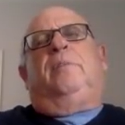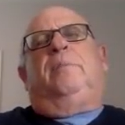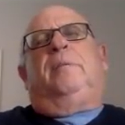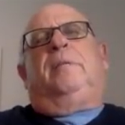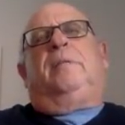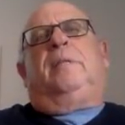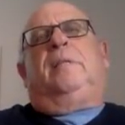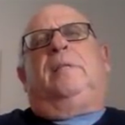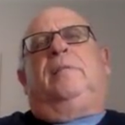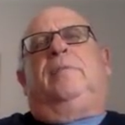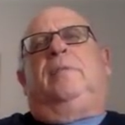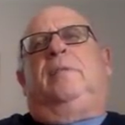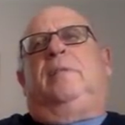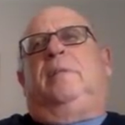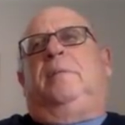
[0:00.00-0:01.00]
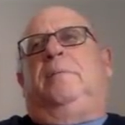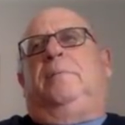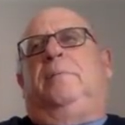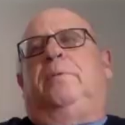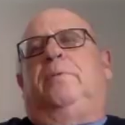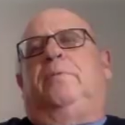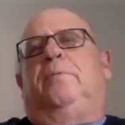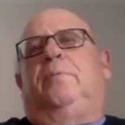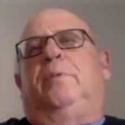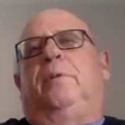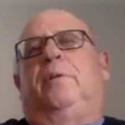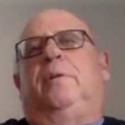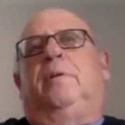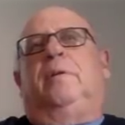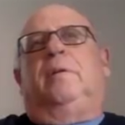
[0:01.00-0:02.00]
because I lived in temples
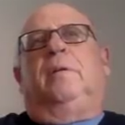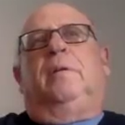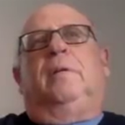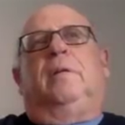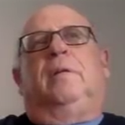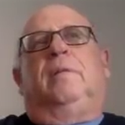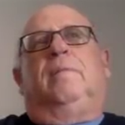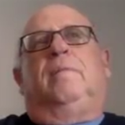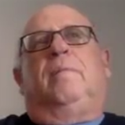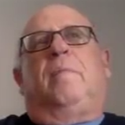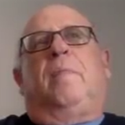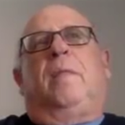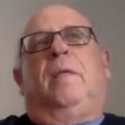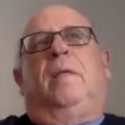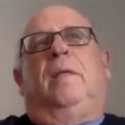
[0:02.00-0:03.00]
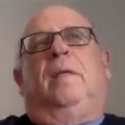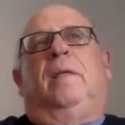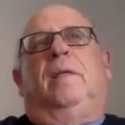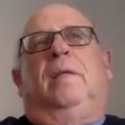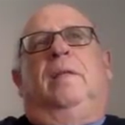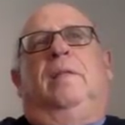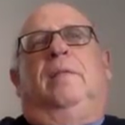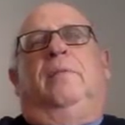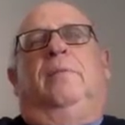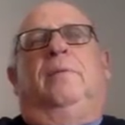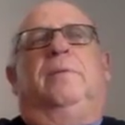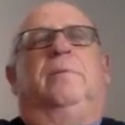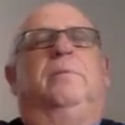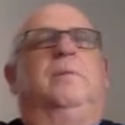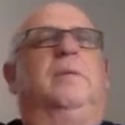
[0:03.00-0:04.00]
where there was
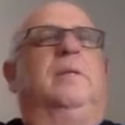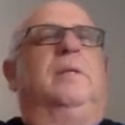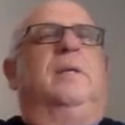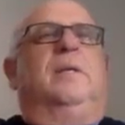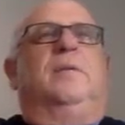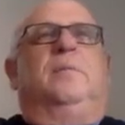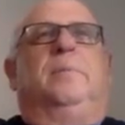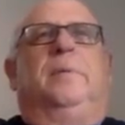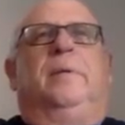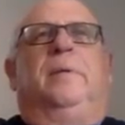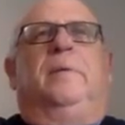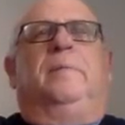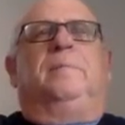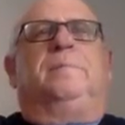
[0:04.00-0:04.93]
a really nice spirit.